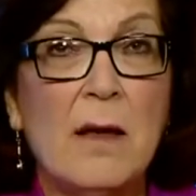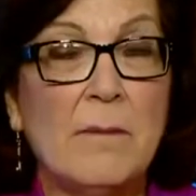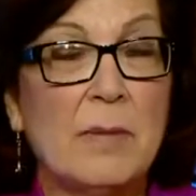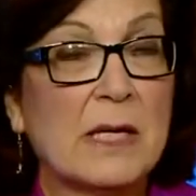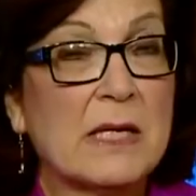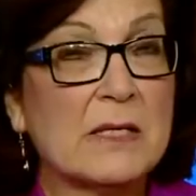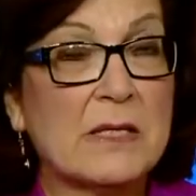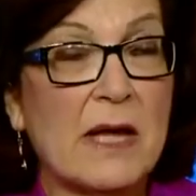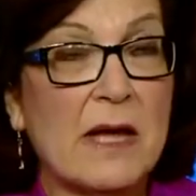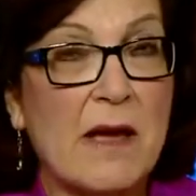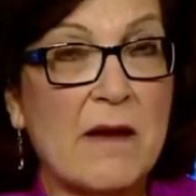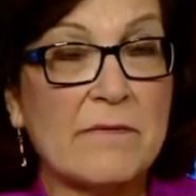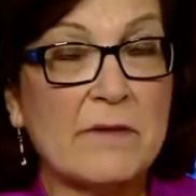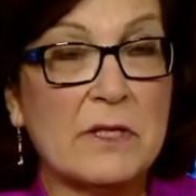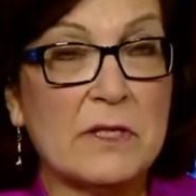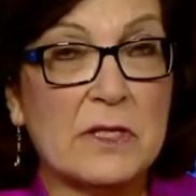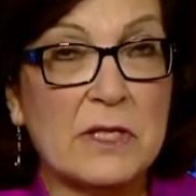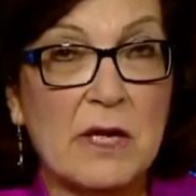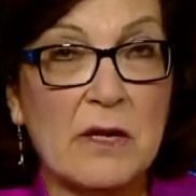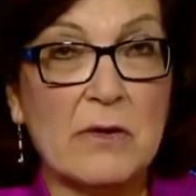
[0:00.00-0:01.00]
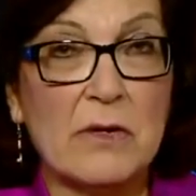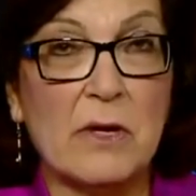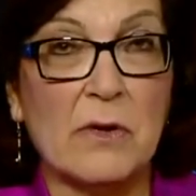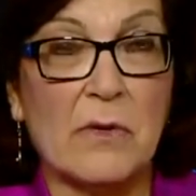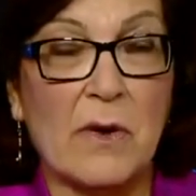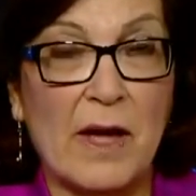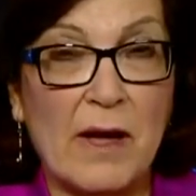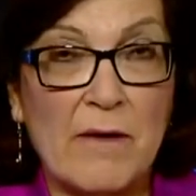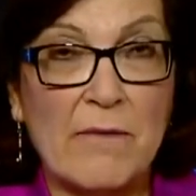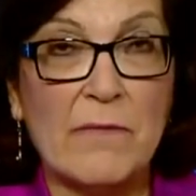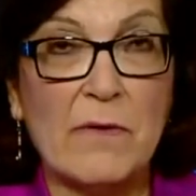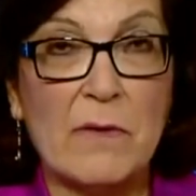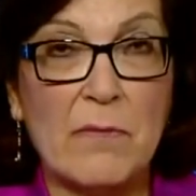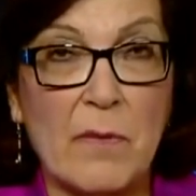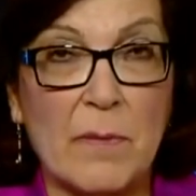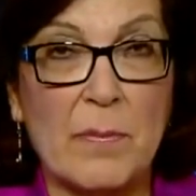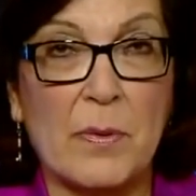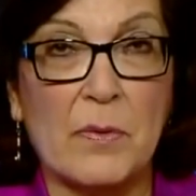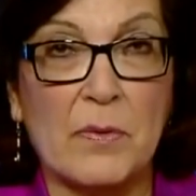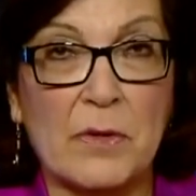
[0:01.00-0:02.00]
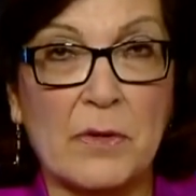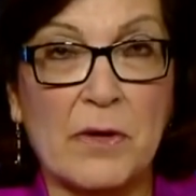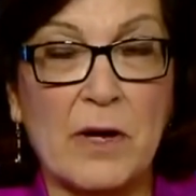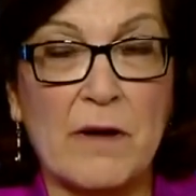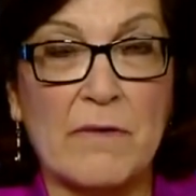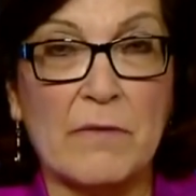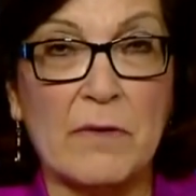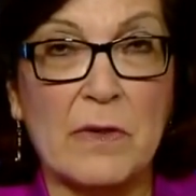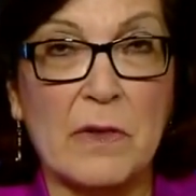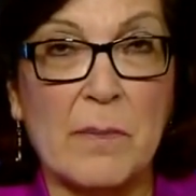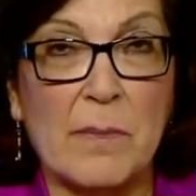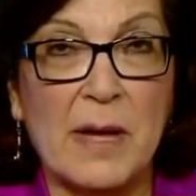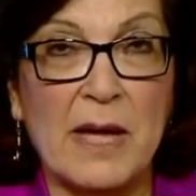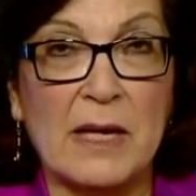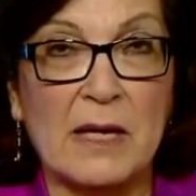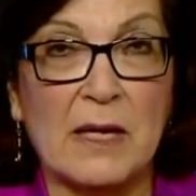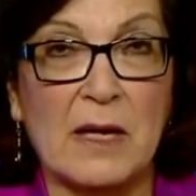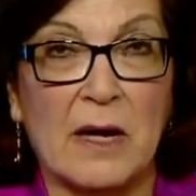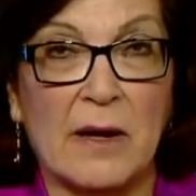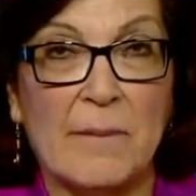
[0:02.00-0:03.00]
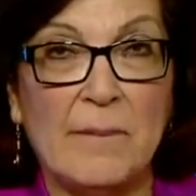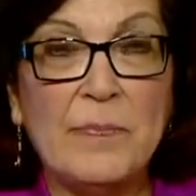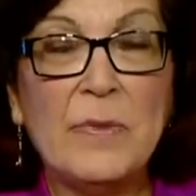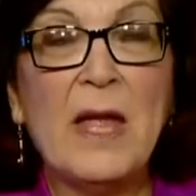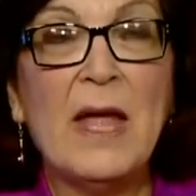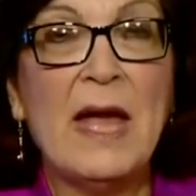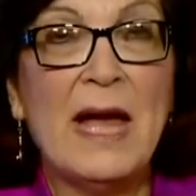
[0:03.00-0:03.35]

Because I have to tell you, every reporter covering the Pentagon